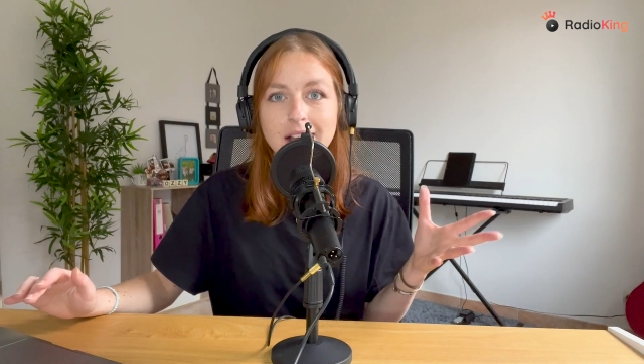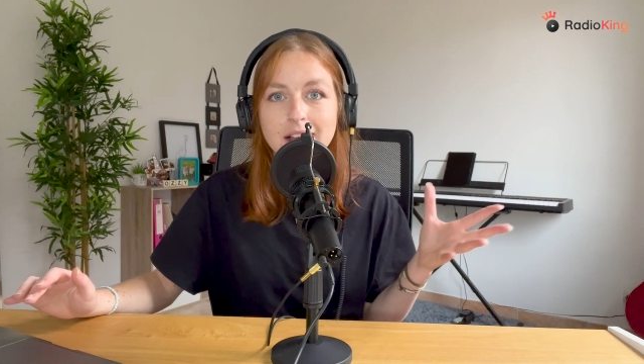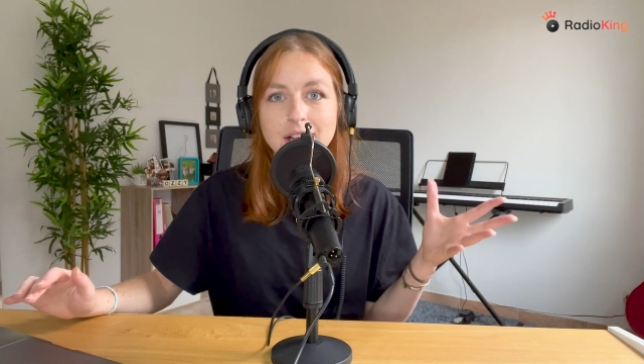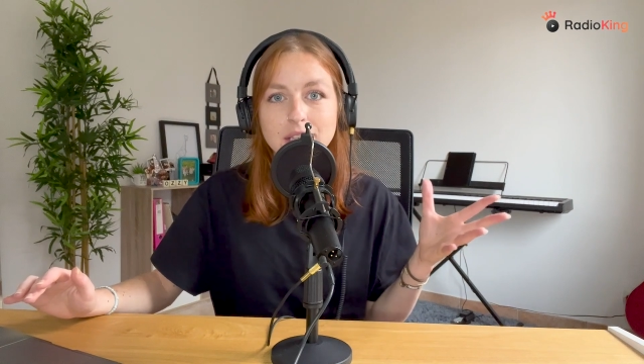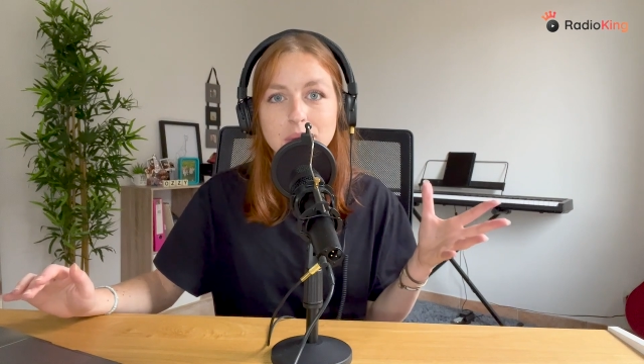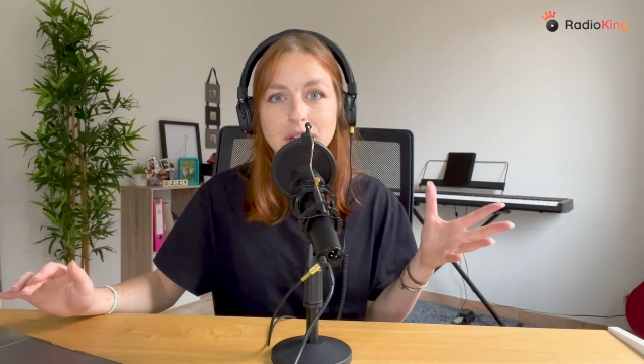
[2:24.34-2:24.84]

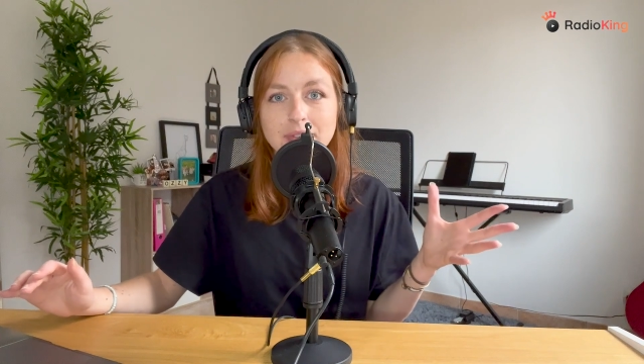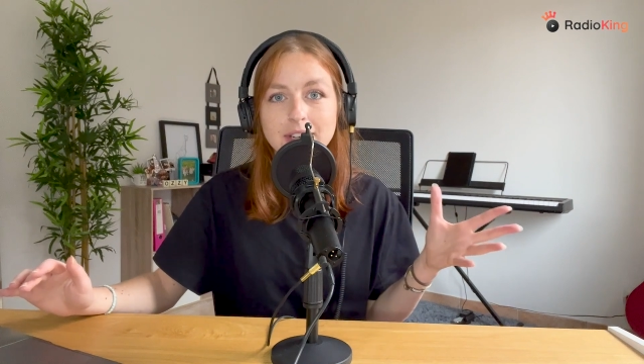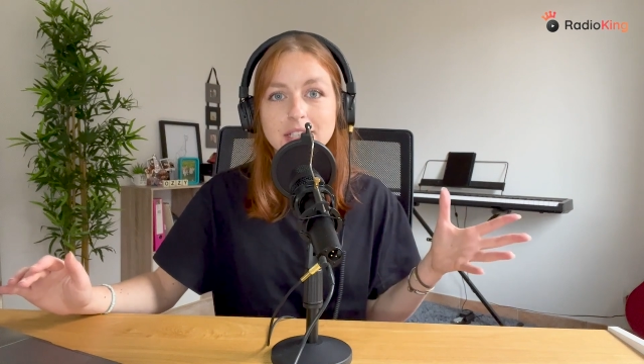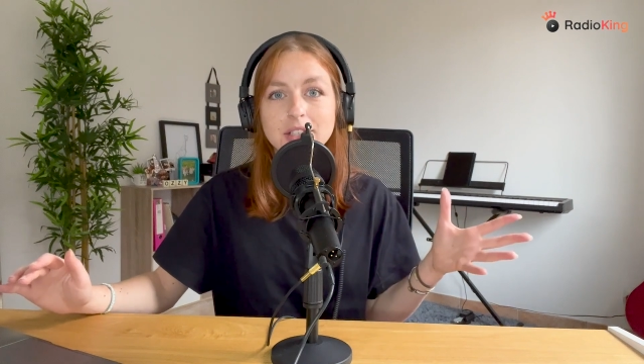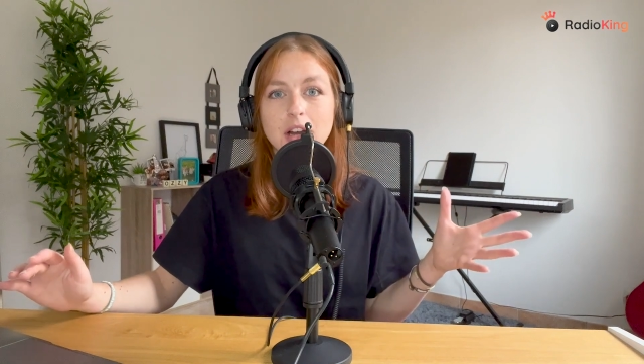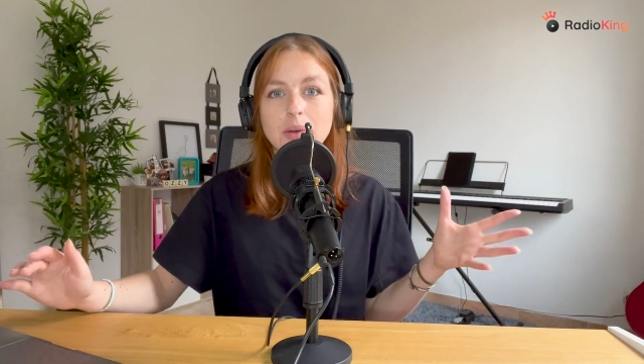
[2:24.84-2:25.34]
So if I
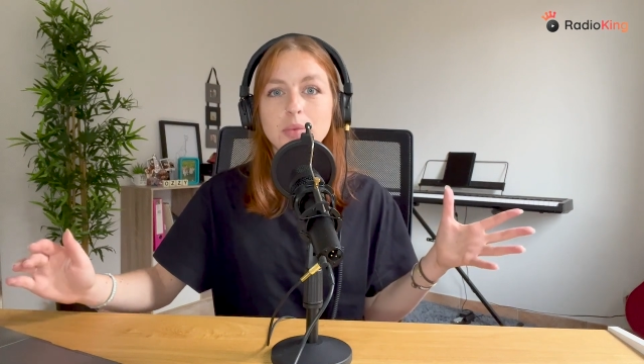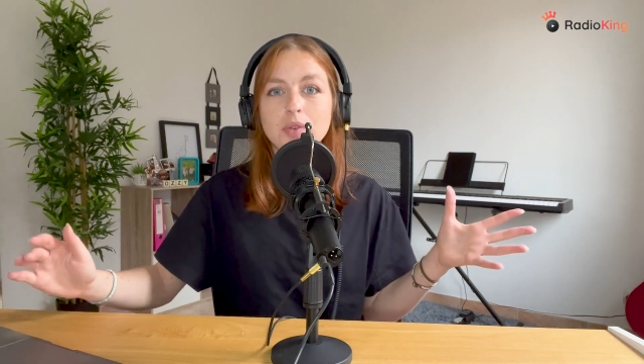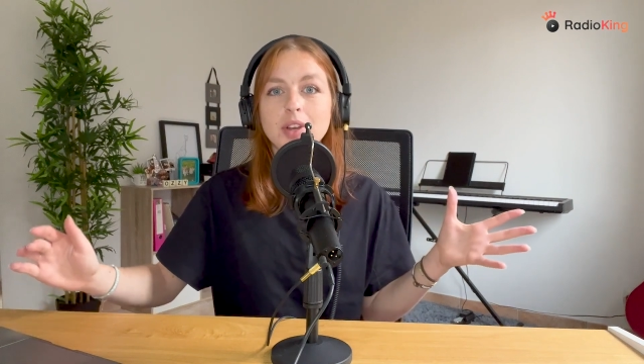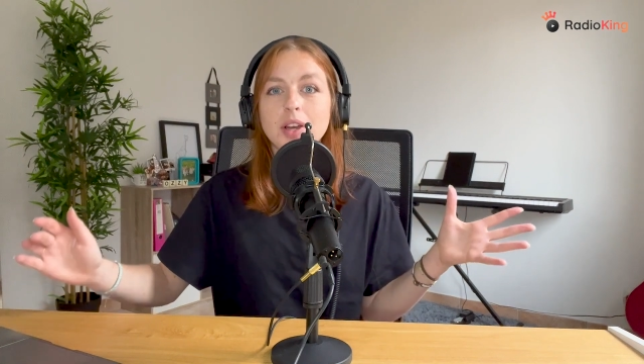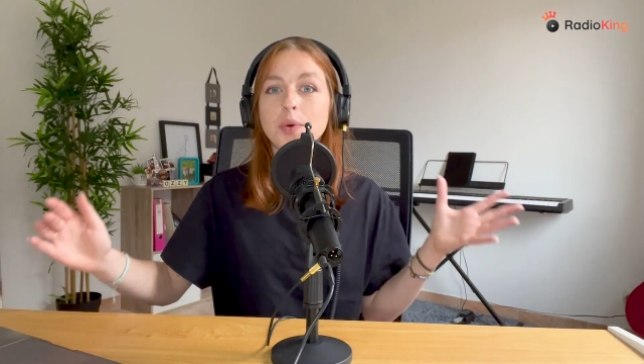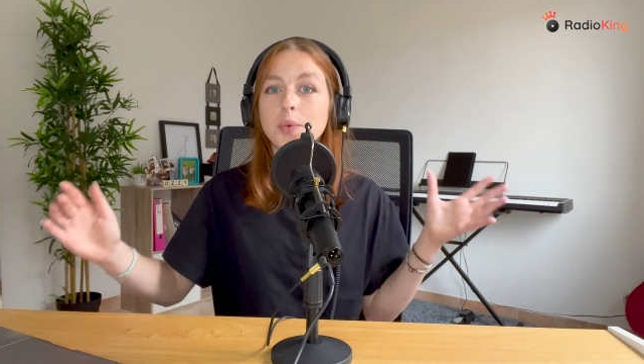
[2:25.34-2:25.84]
start
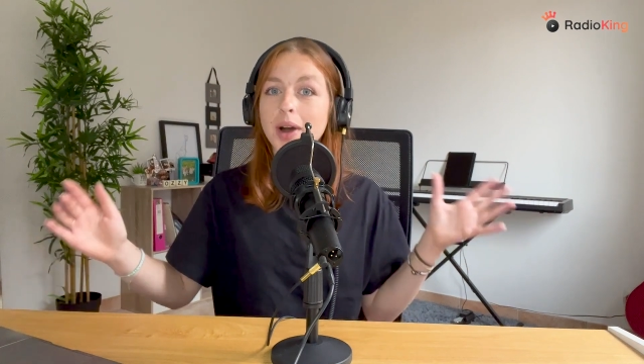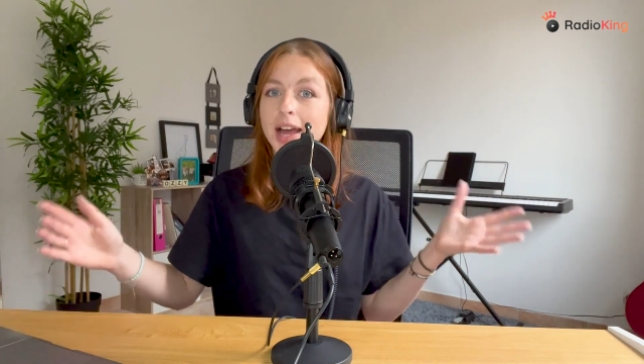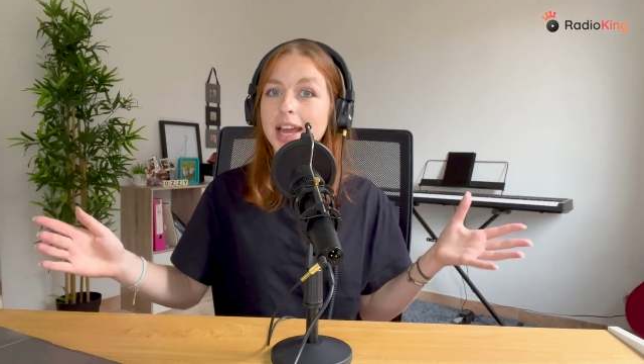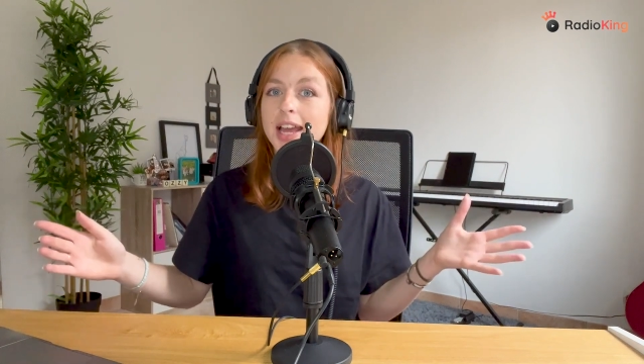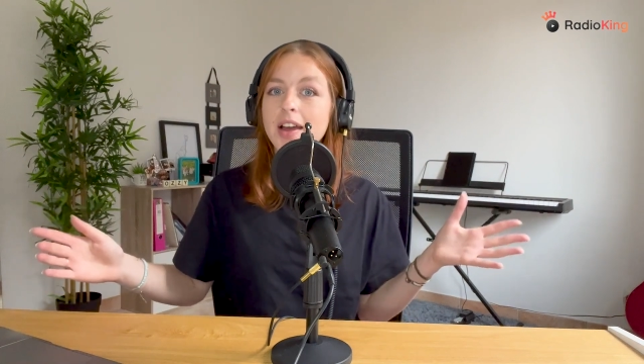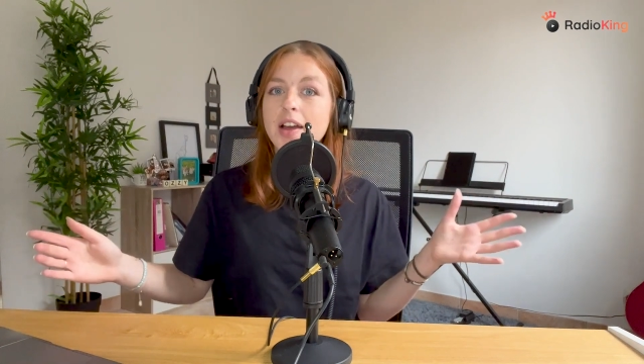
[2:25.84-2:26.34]
moving
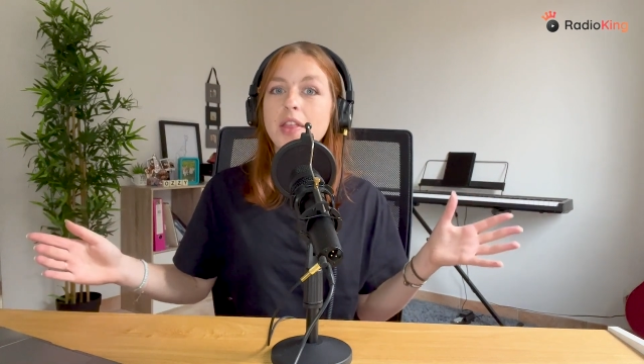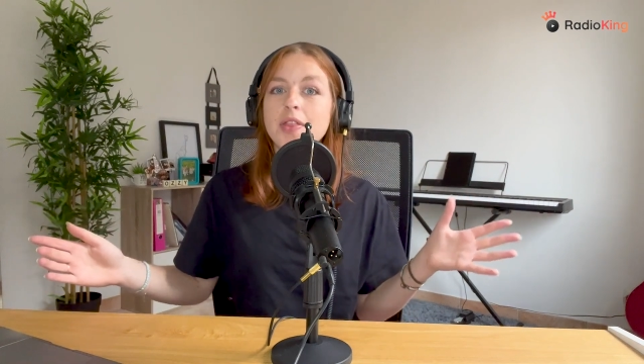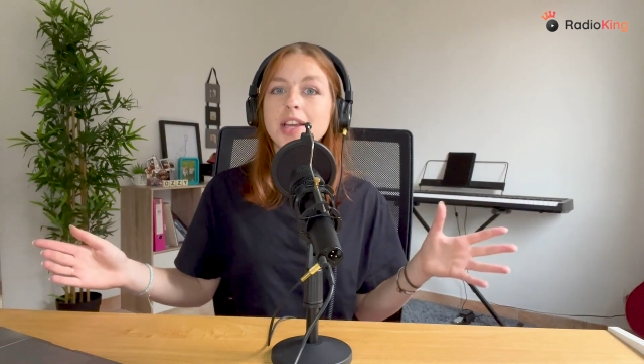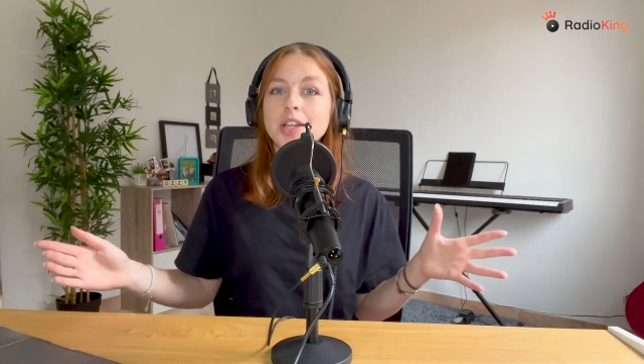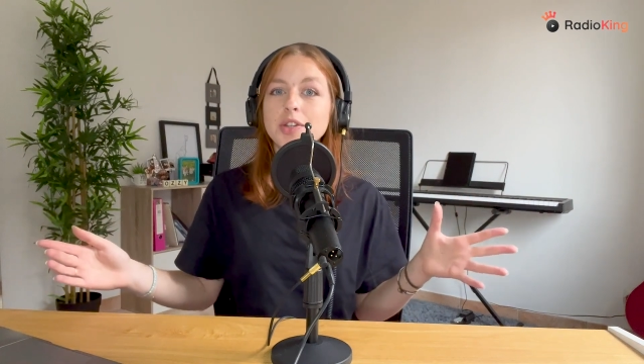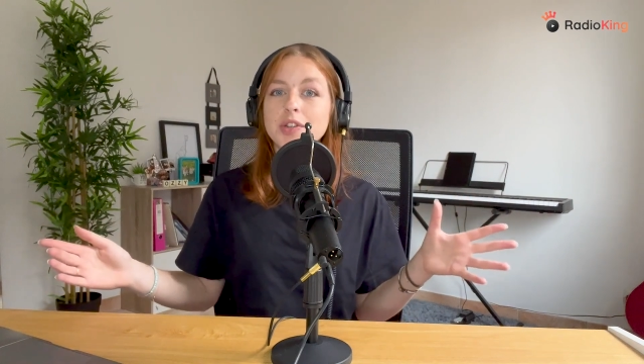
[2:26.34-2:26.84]
away,
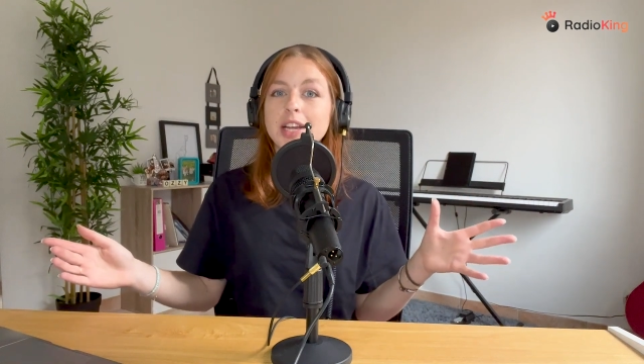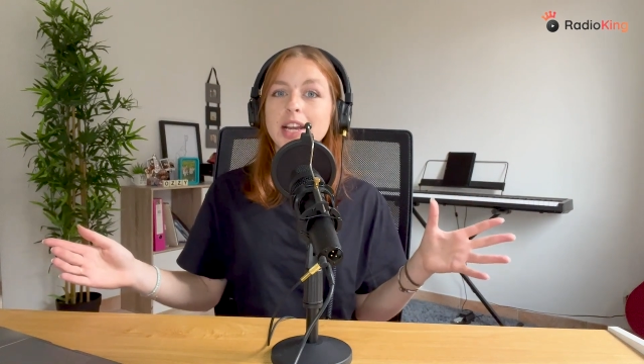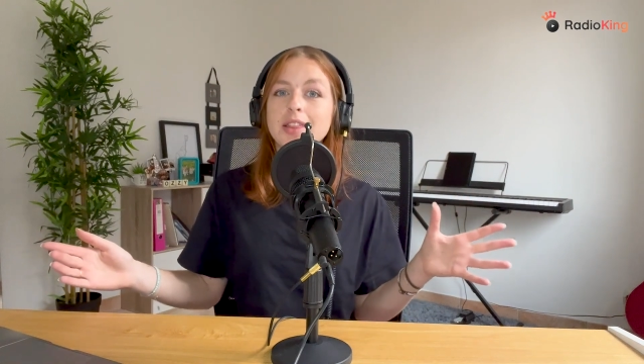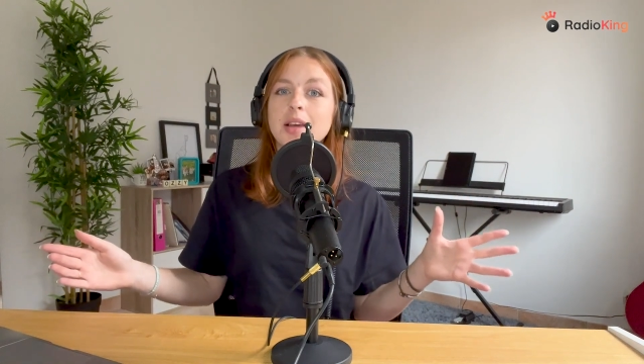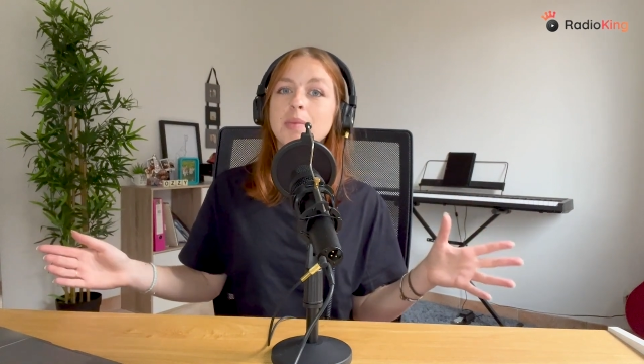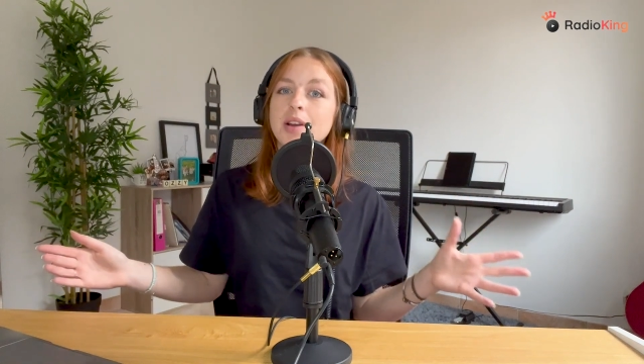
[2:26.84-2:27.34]
then you should hear
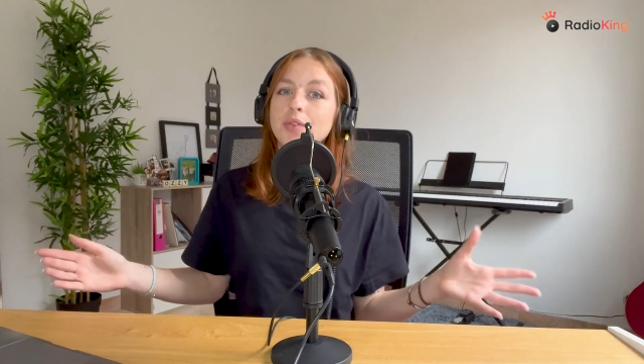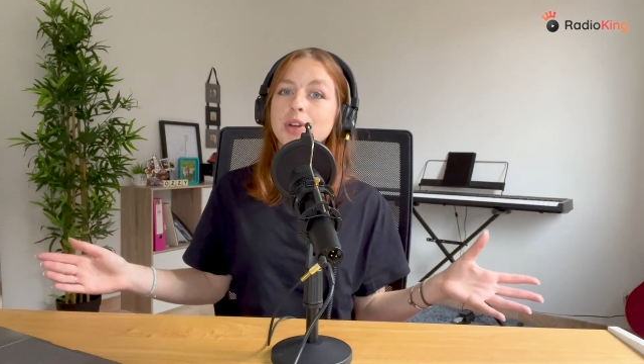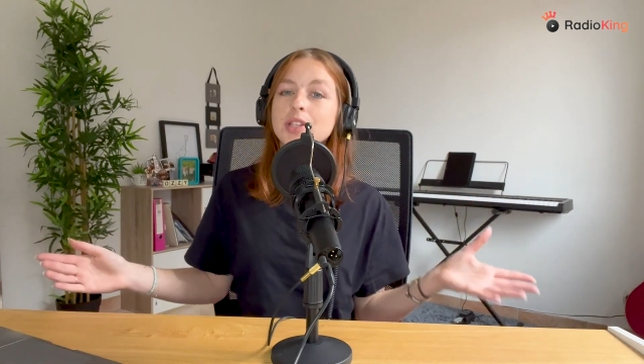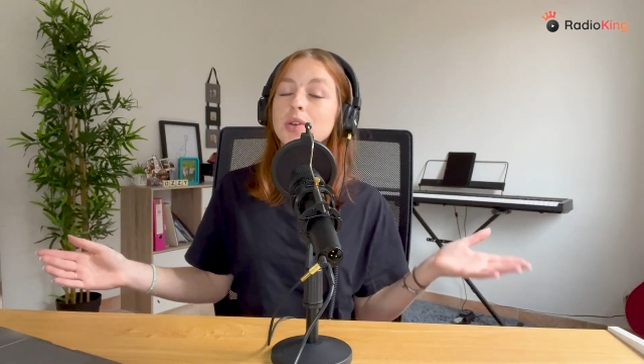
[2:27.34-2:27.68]
that my voice